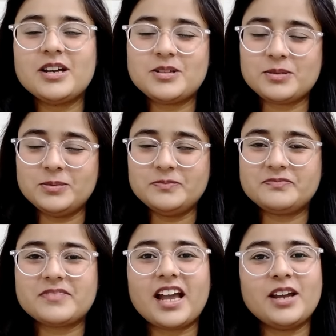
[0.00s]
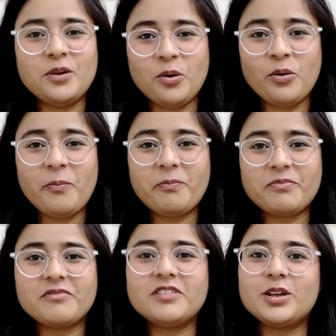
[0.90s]
So, I hope
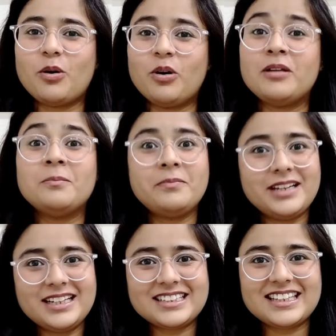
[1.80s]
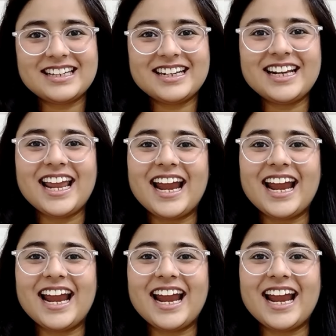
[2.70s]
we all meet there